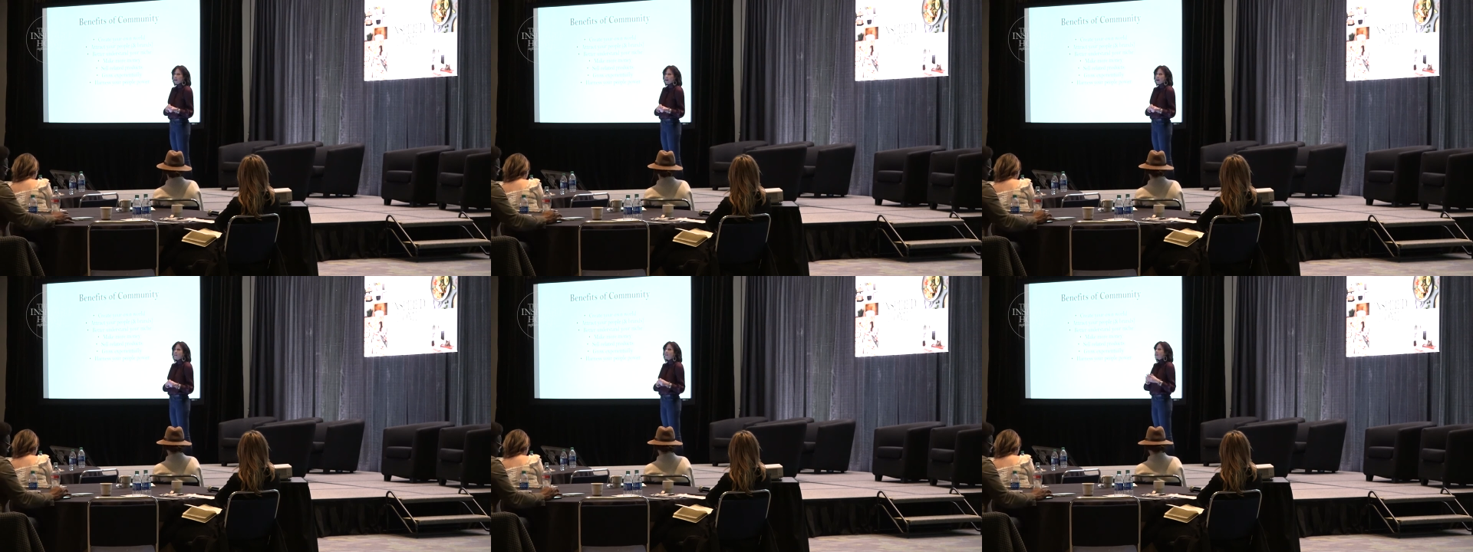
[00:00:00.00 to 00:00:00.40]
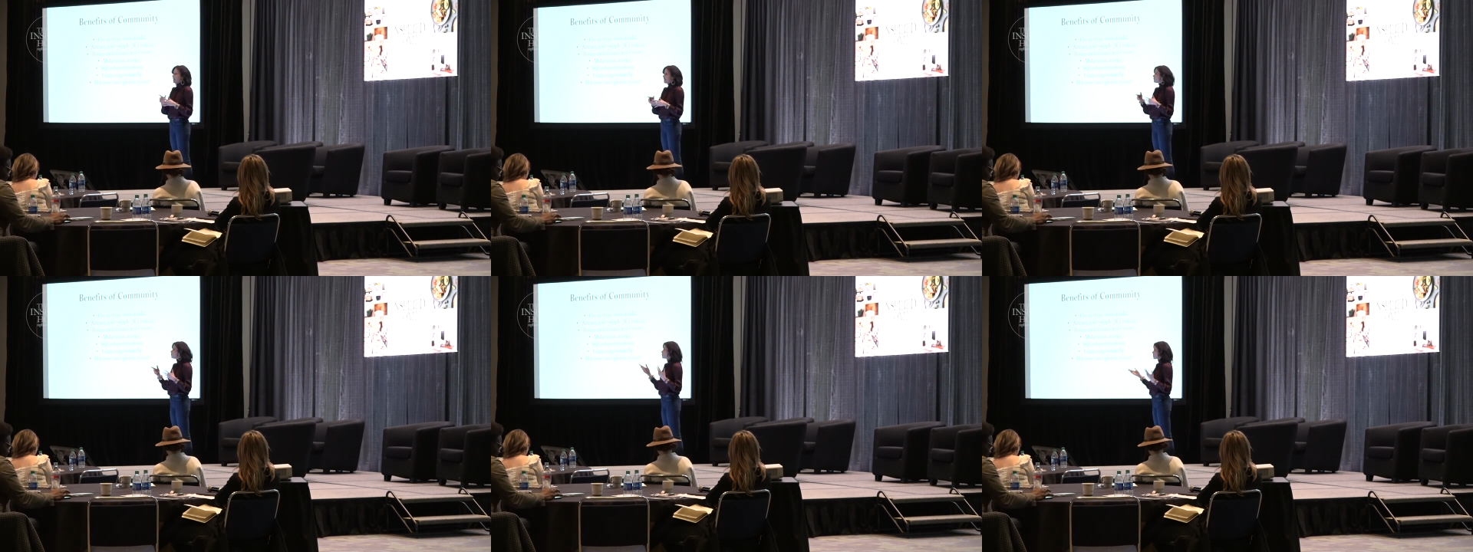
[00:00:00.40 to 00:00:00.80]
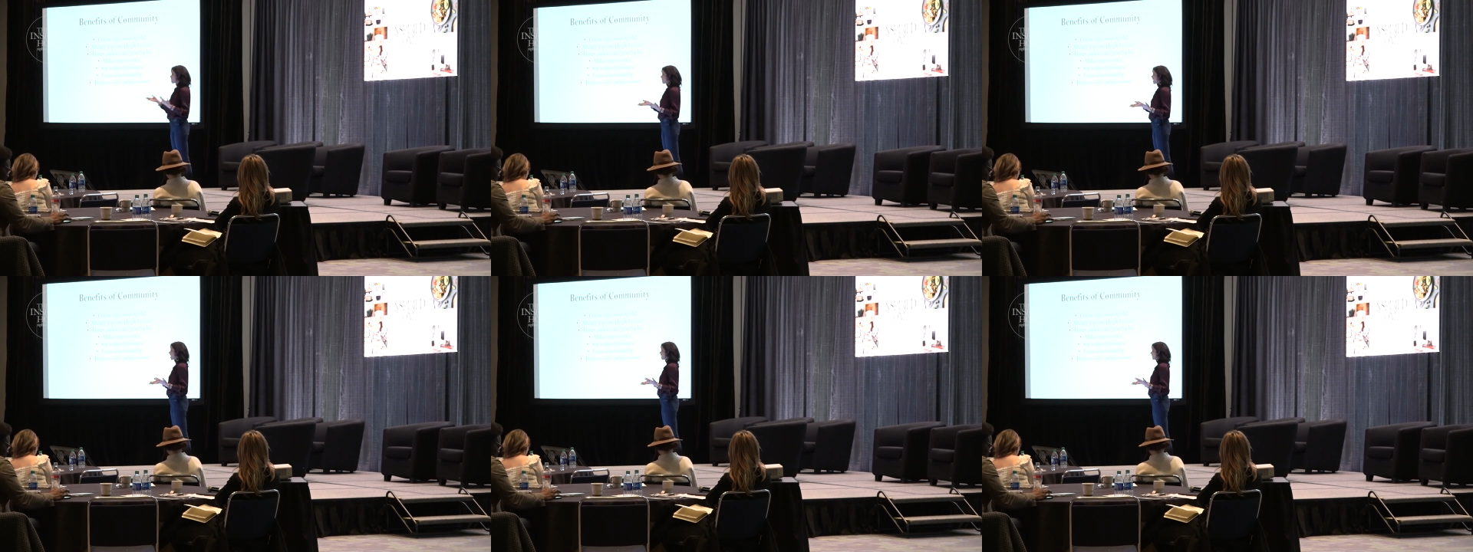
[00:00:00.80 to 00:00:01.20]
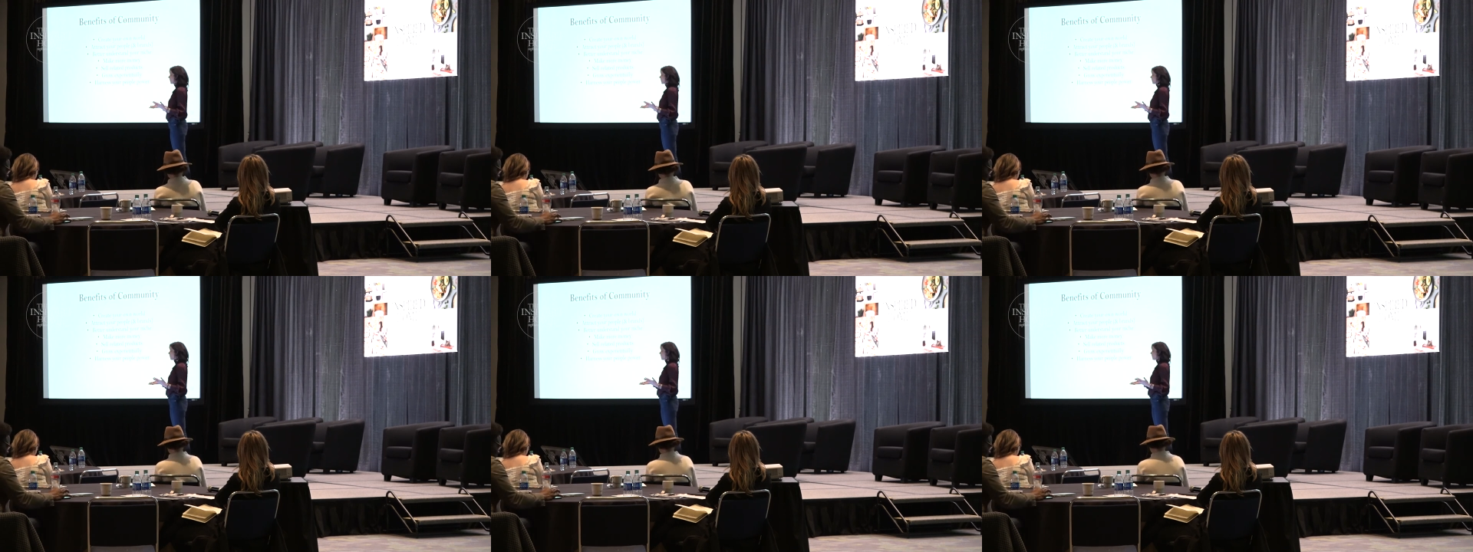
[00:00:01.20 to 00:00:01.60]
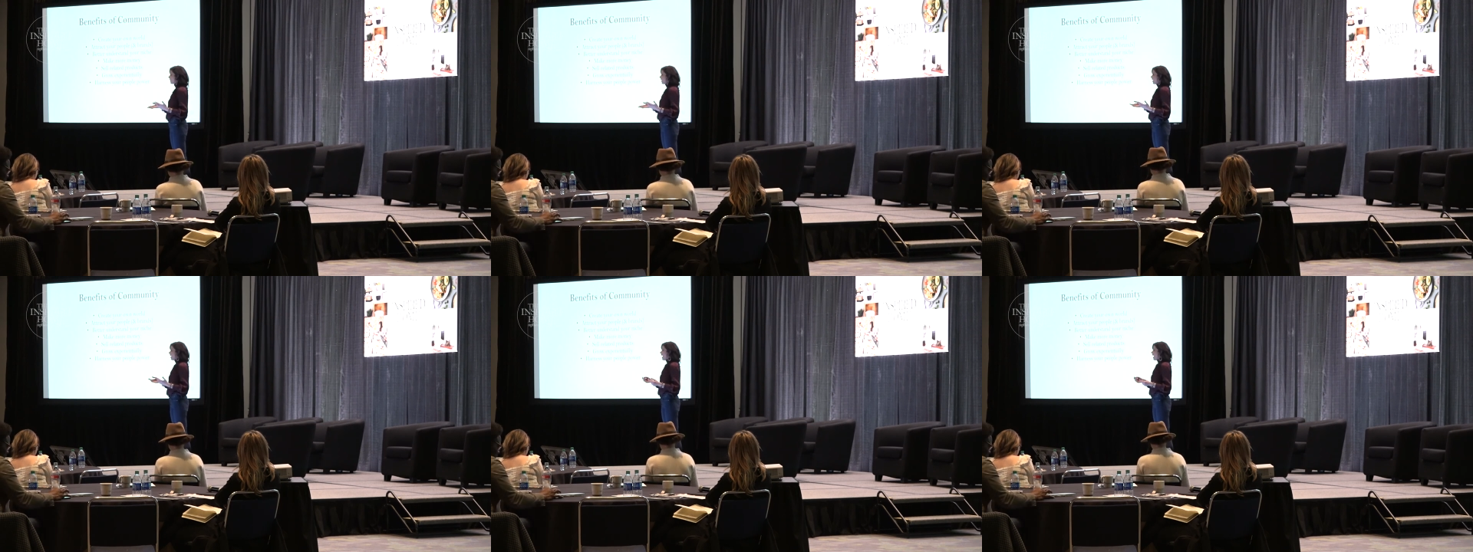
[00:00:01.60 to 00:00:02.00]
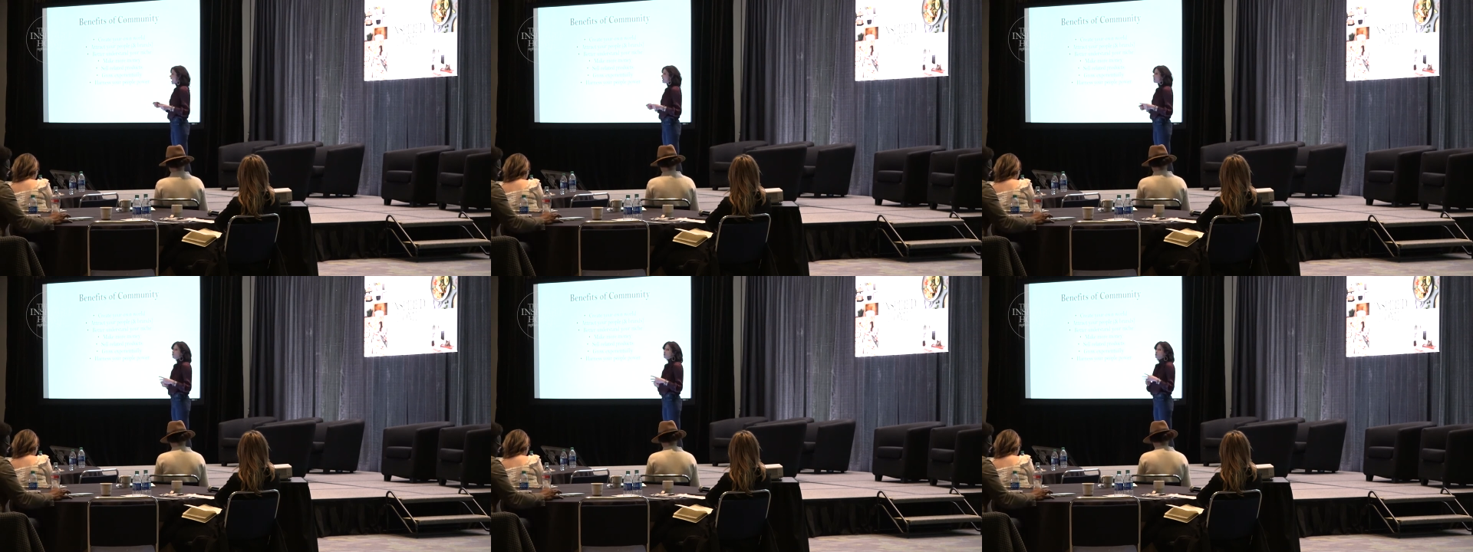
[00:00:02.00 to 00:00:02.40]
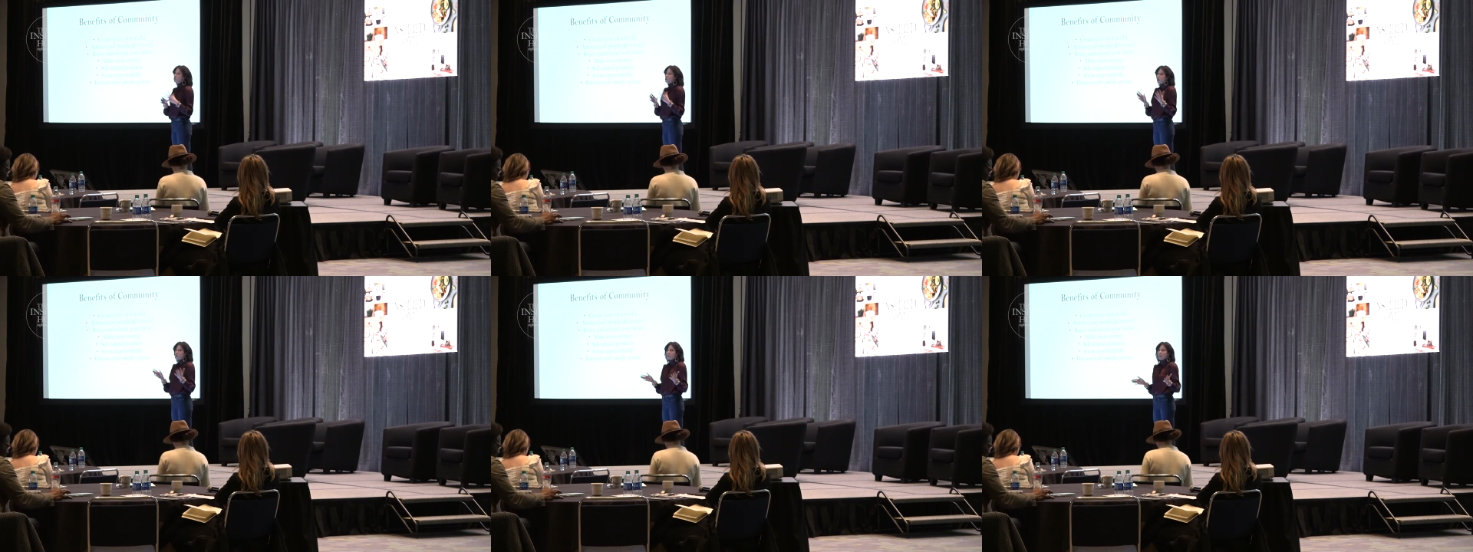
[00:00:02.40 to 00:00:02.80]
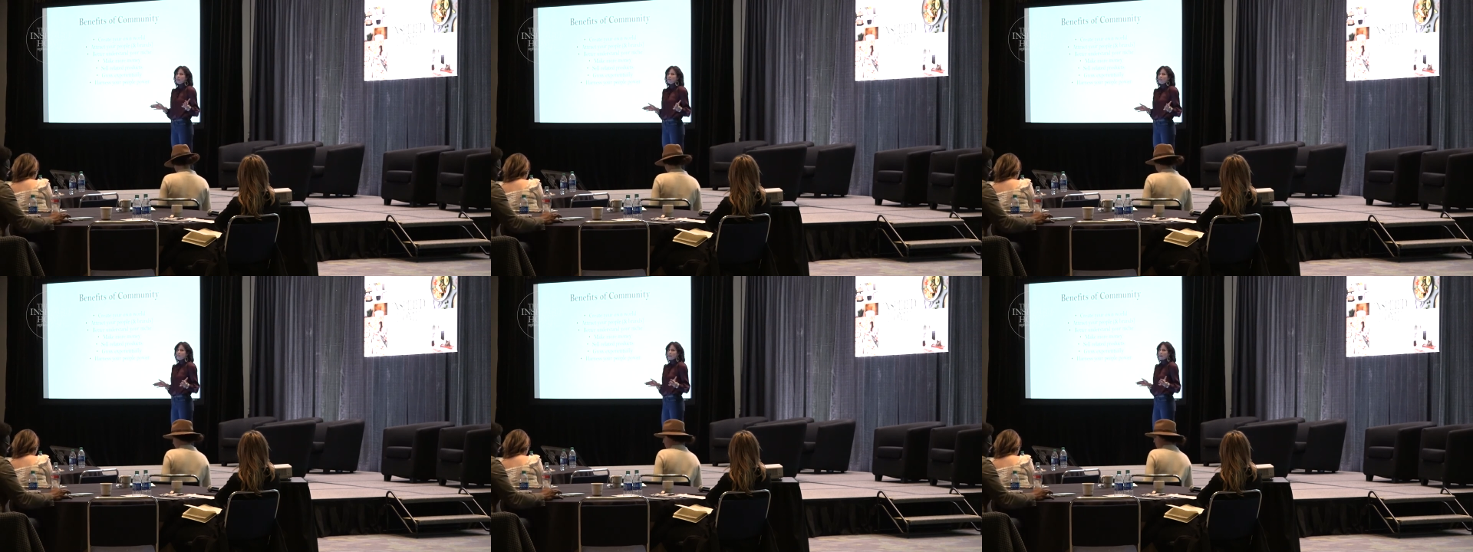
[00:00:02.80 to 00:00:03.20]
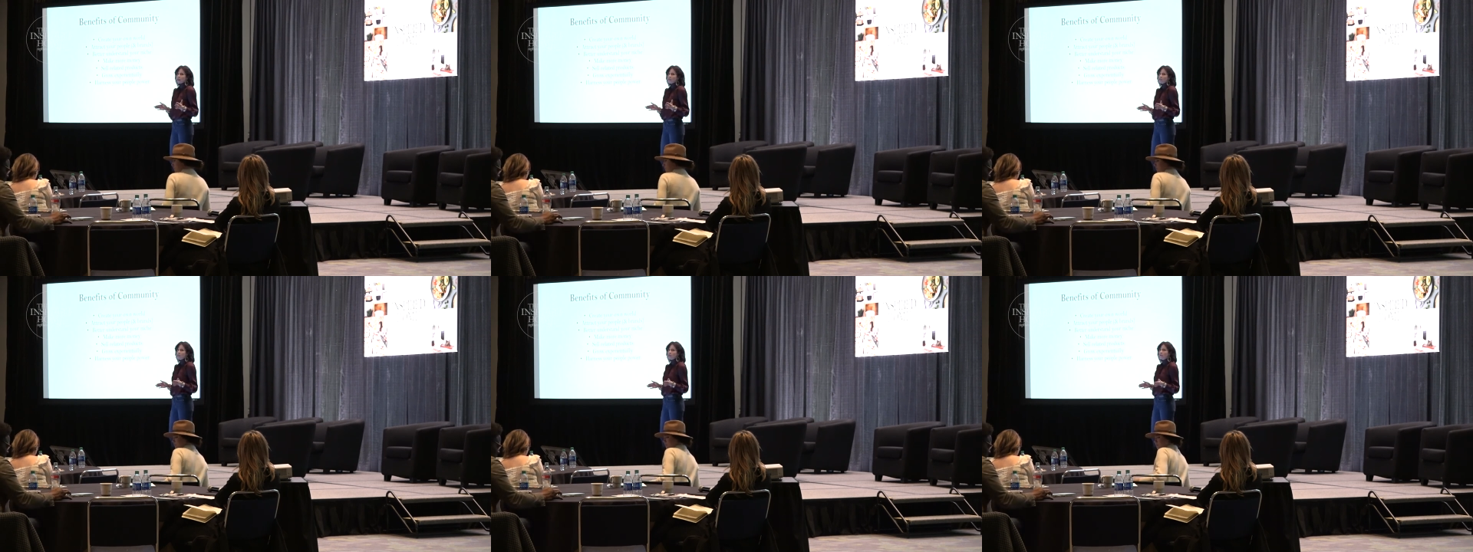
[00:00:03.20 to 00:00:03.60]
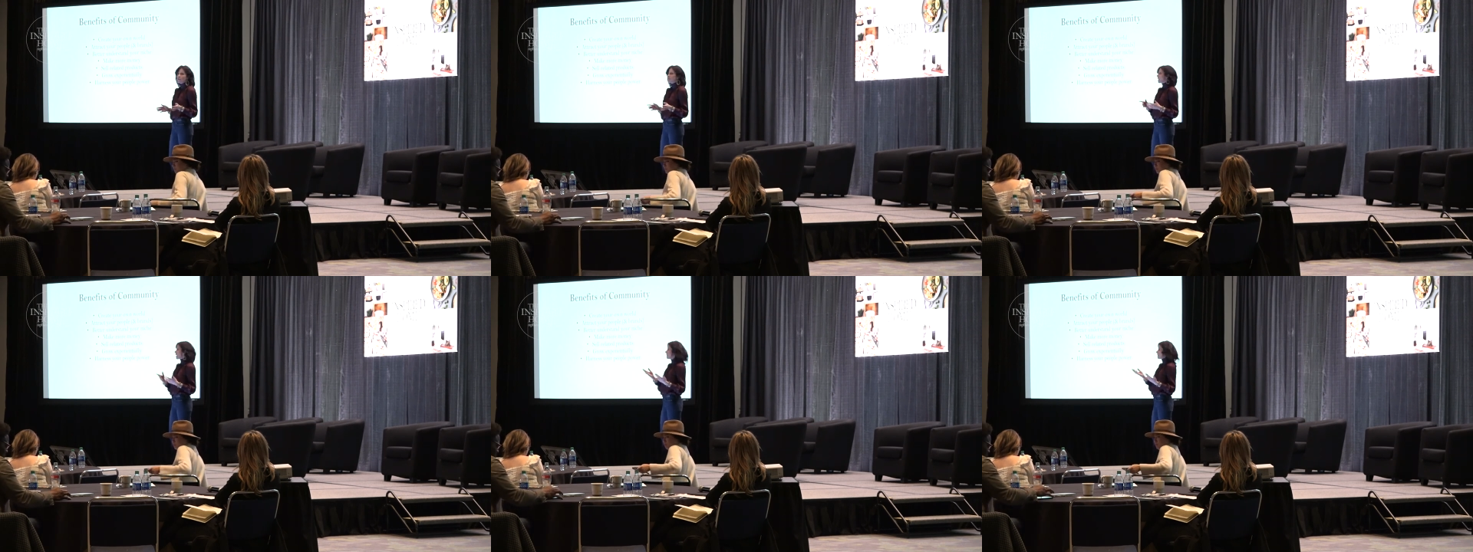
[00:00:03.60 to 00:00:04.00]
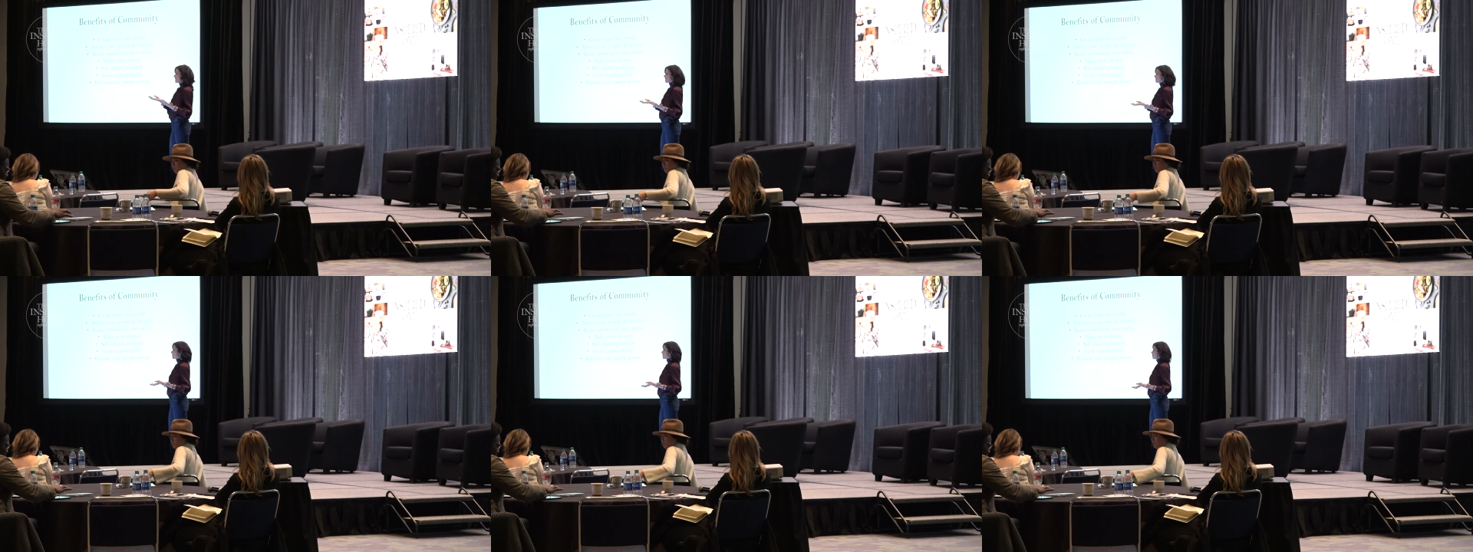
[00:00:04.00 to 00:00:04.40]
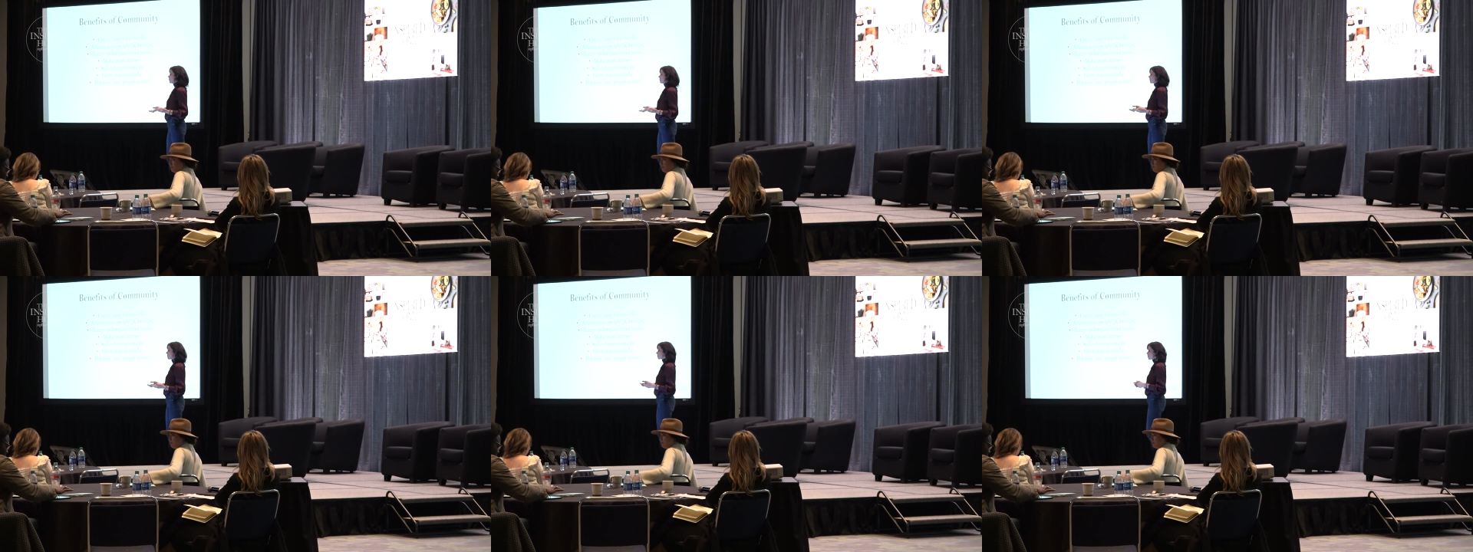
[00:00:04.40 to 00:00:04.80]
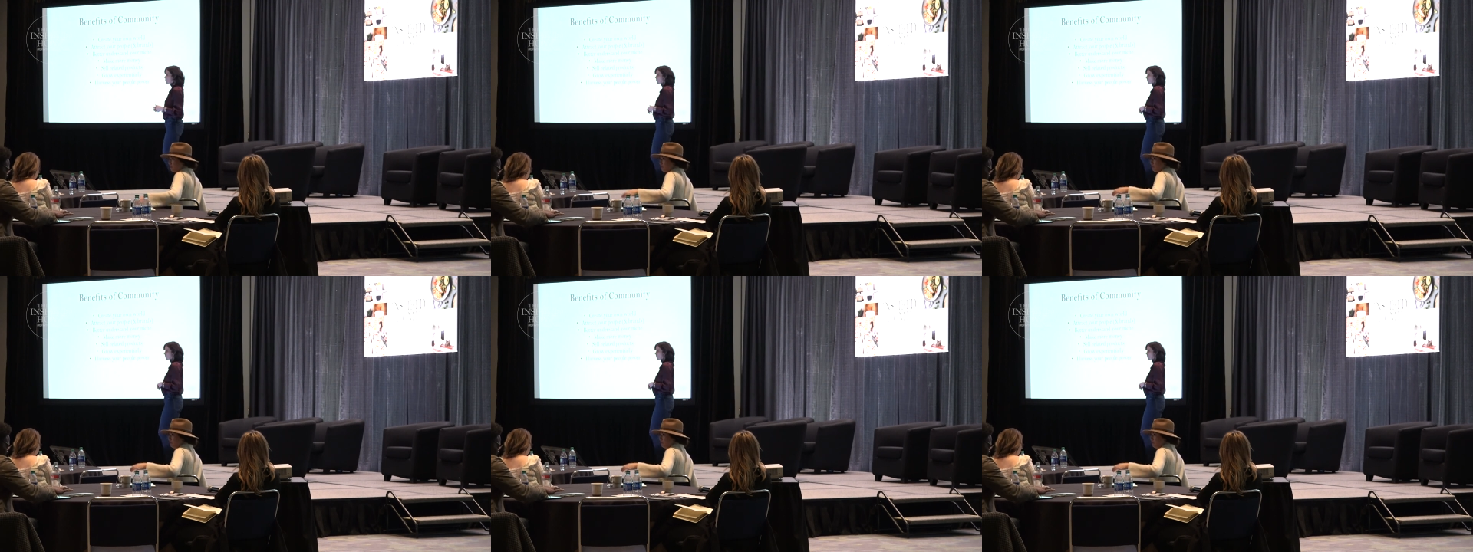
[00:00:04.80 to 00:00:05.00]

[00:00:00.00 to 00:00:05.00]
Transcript: (no speaker visible)